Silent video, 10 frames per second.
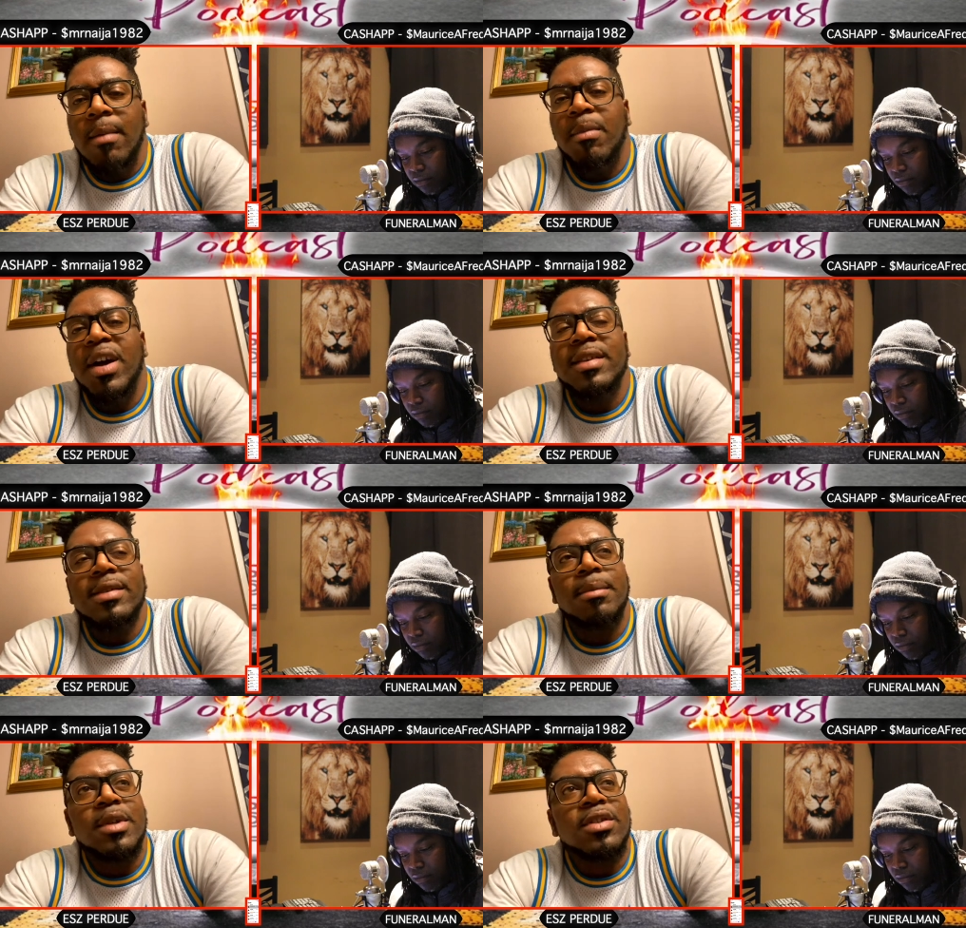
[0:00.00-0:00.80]
Speaker 1: But it's
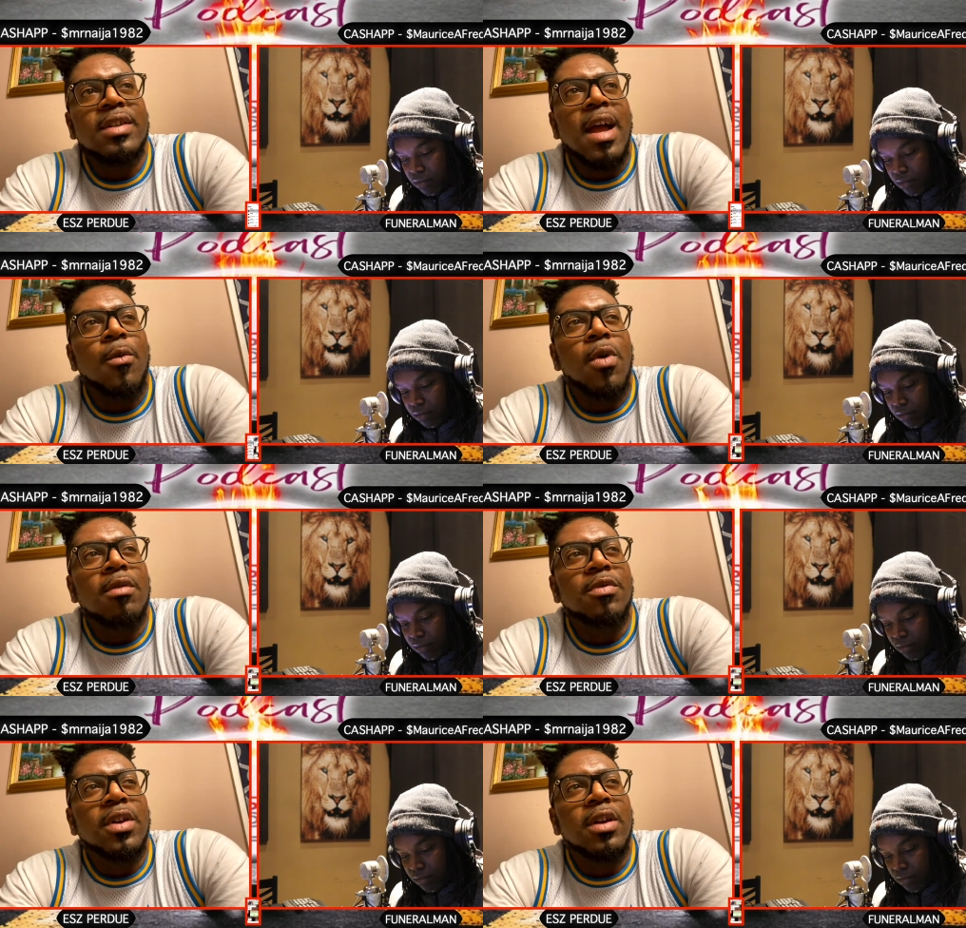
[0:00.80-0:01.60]
similar to that
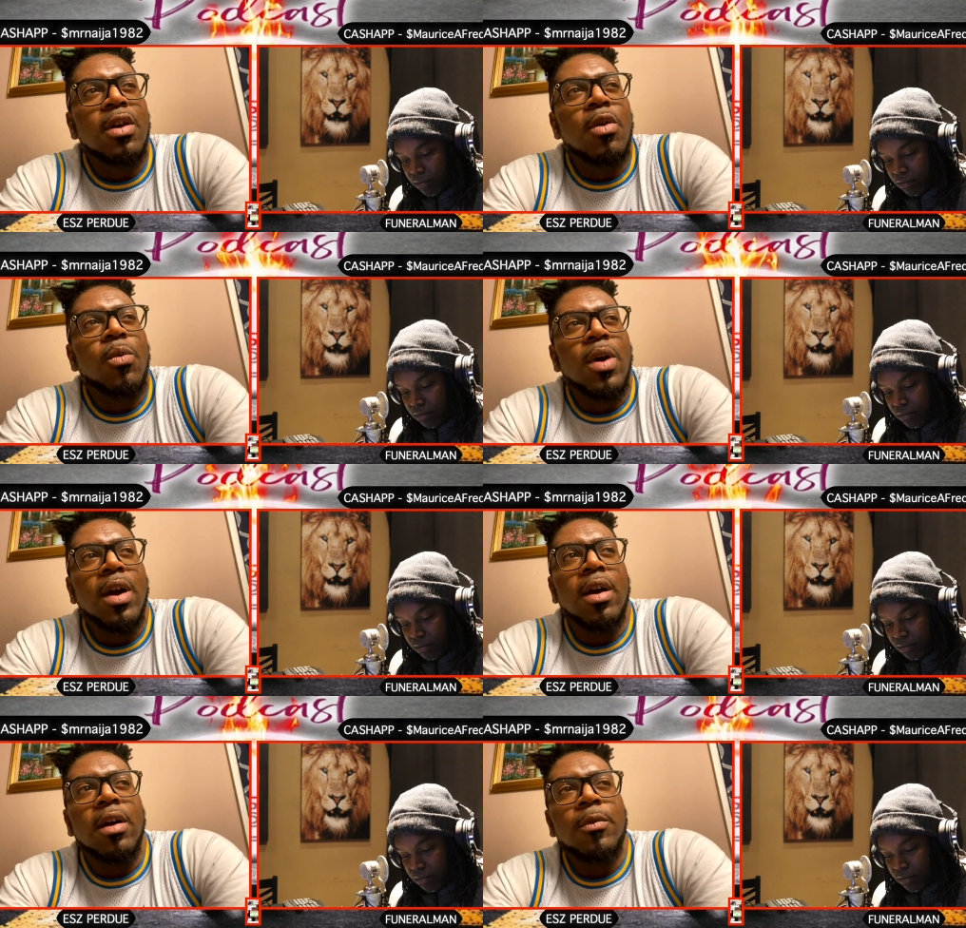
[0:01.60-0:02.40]
one video
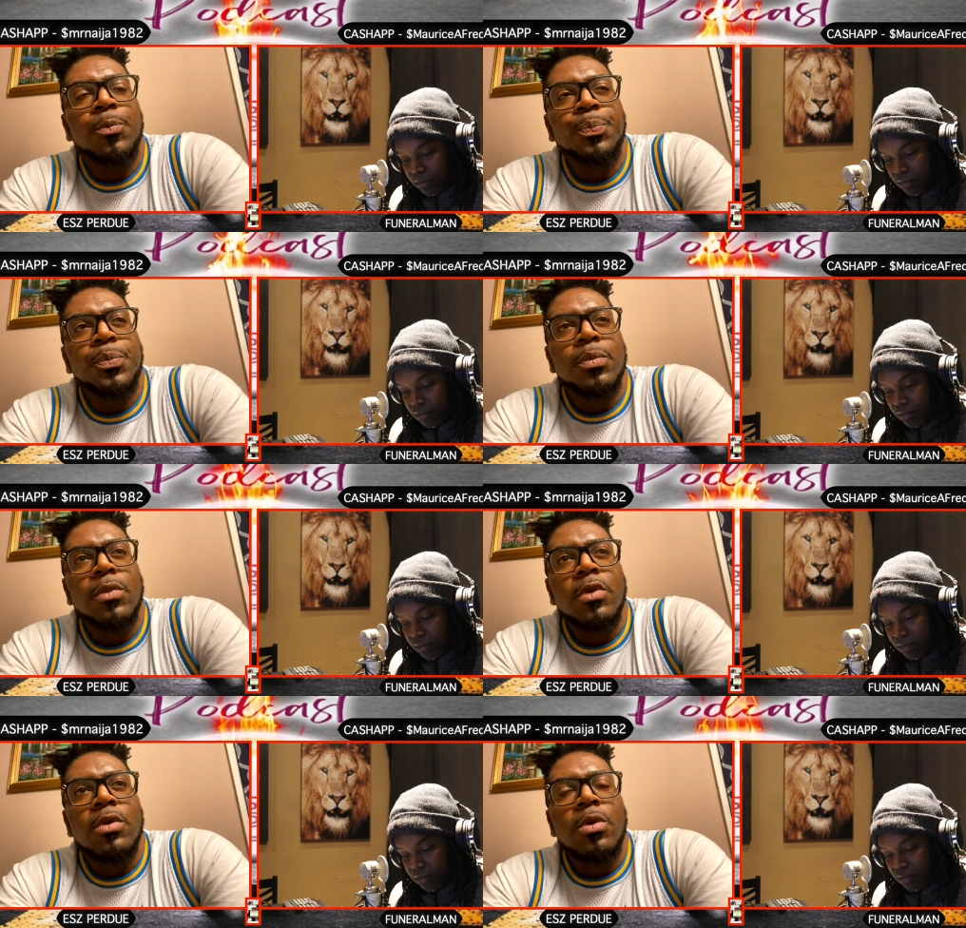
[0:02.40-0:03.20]
where,
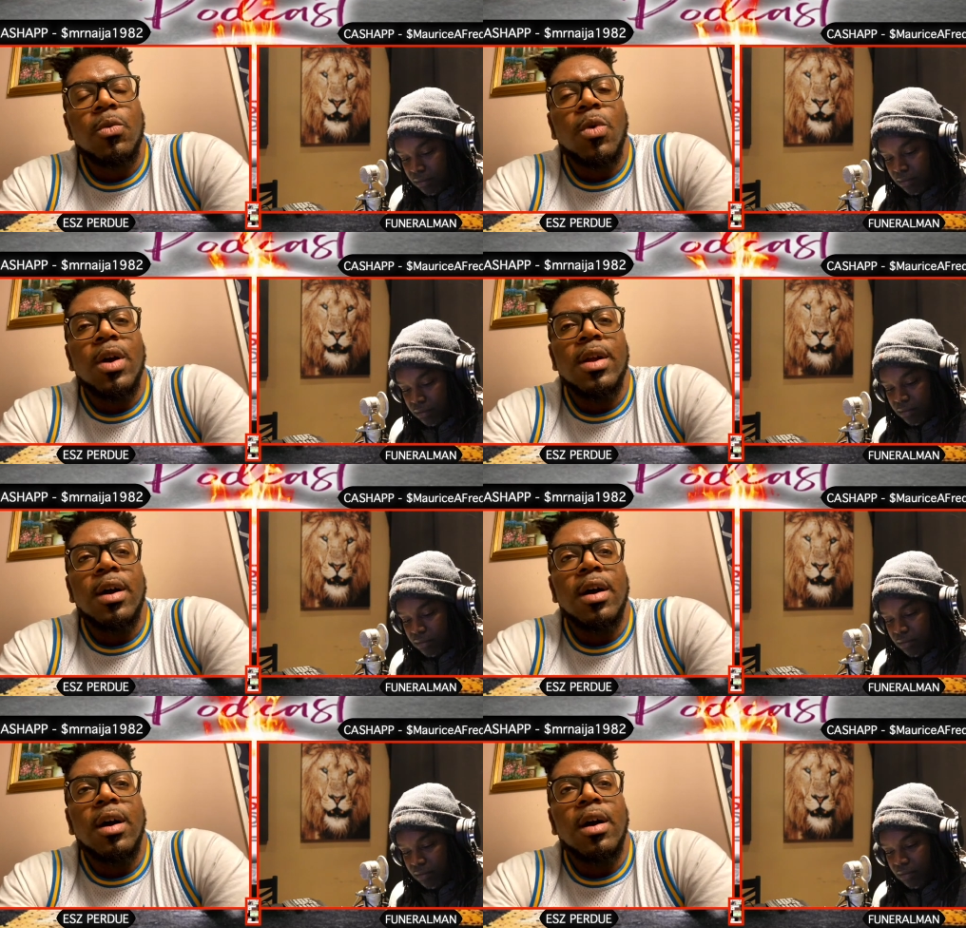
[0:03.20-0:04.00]
where the
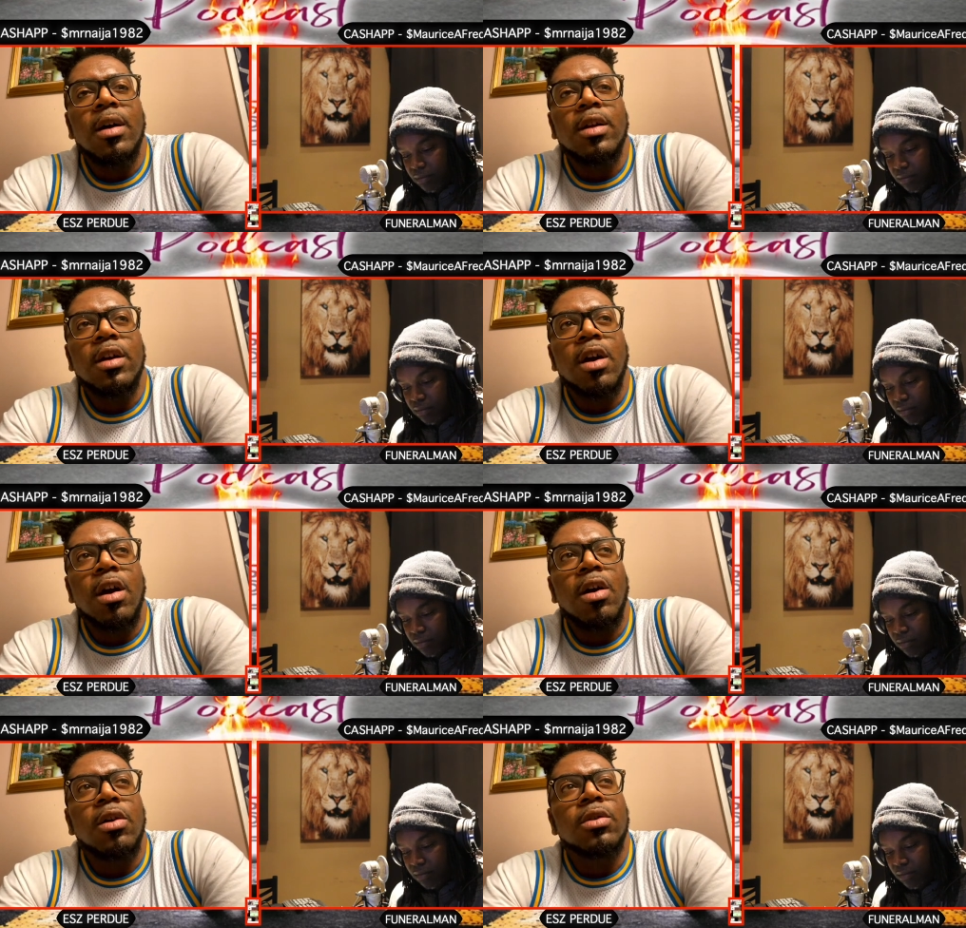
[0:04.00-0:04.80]
uh, the
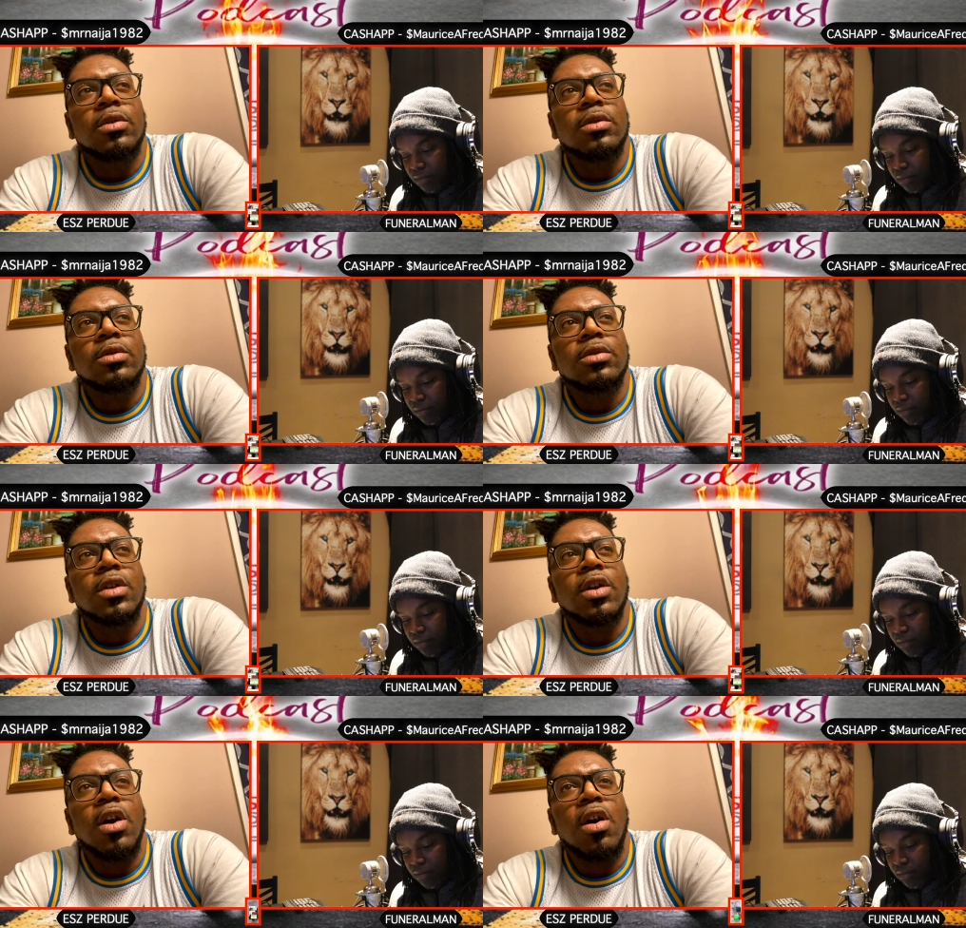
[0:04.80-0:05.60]
girl,
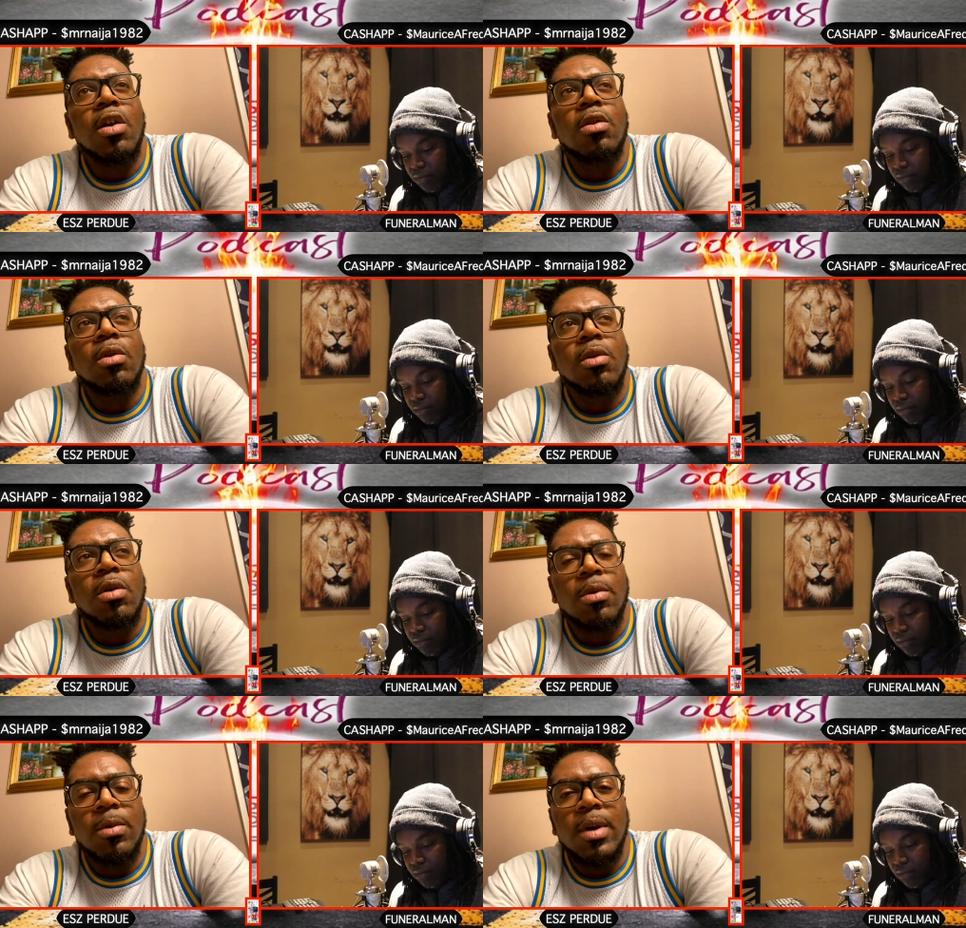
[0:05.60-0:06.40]
the girl
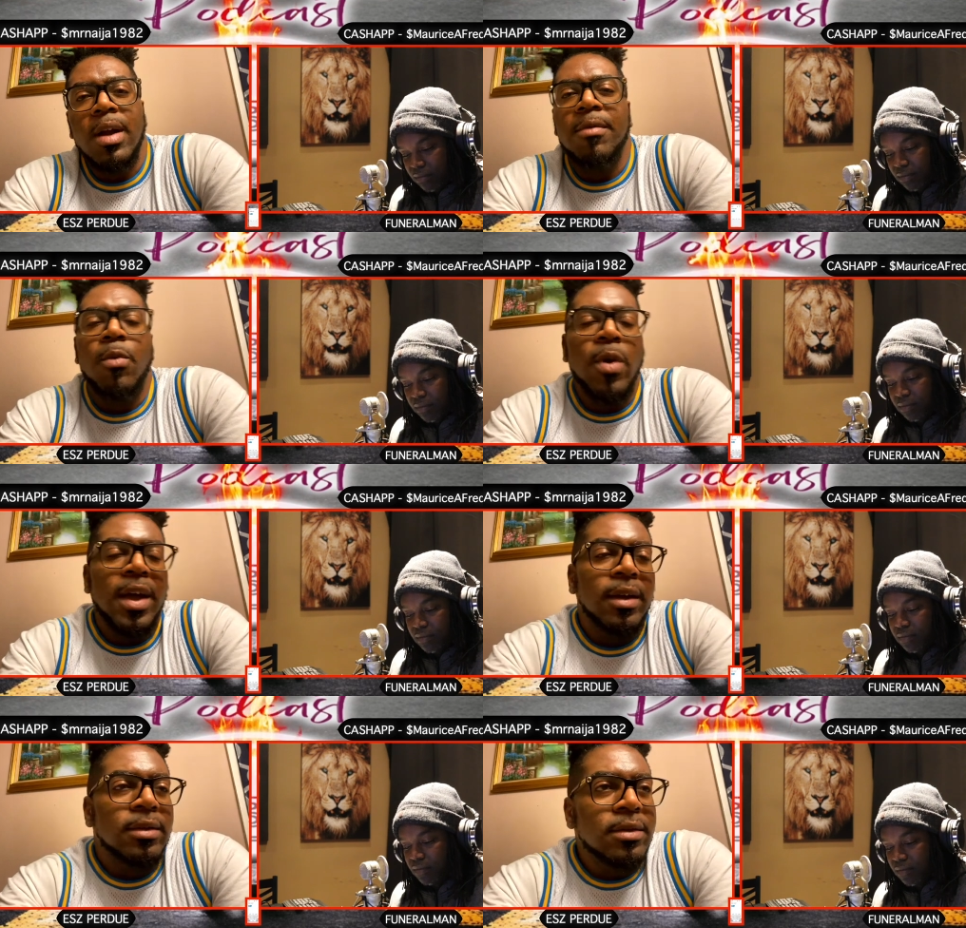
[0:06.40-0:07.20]
or whatever went,